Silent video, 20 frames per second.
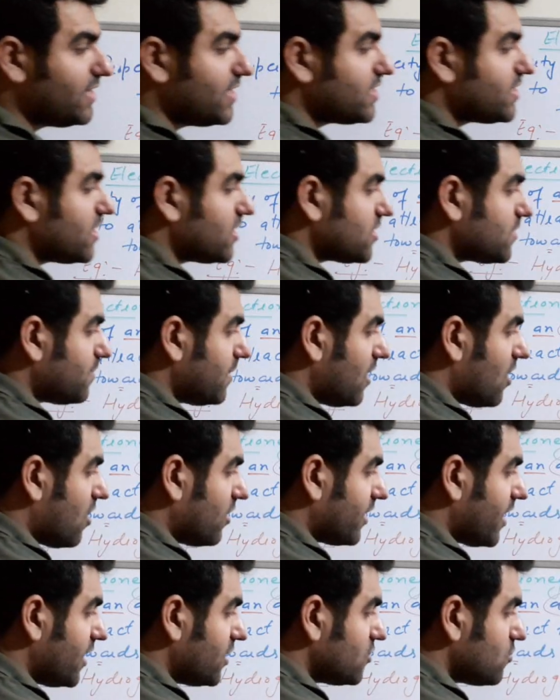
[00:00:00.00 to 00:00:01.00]
This is
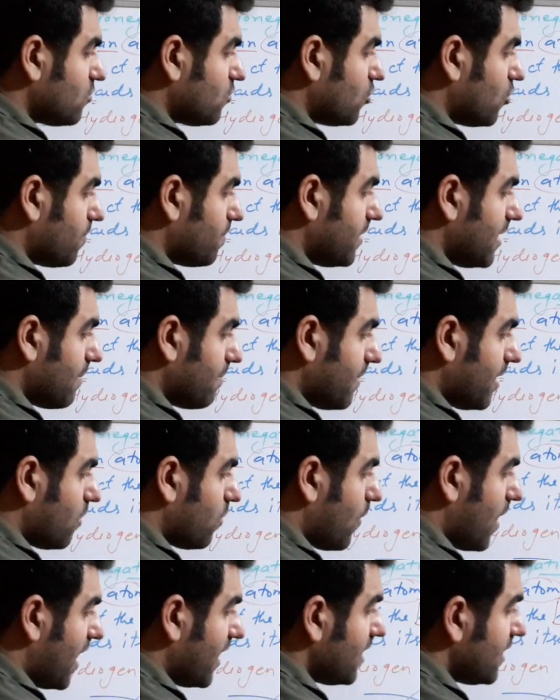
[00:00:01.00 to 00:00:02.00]
belonging to group number
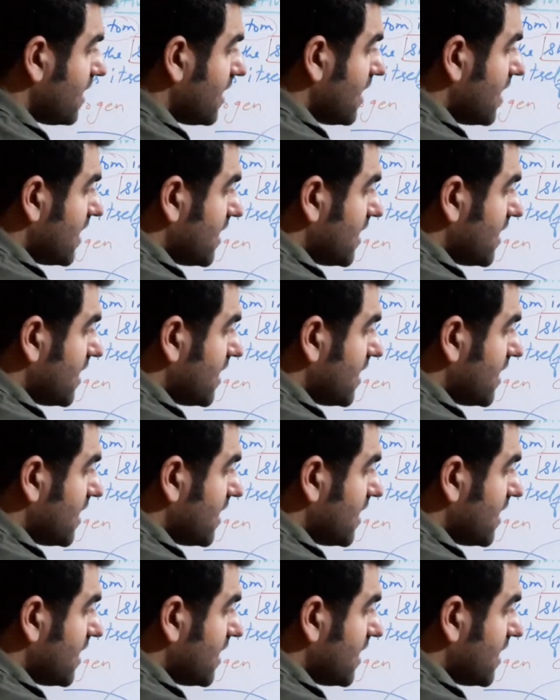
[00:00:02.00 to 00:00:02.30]
1.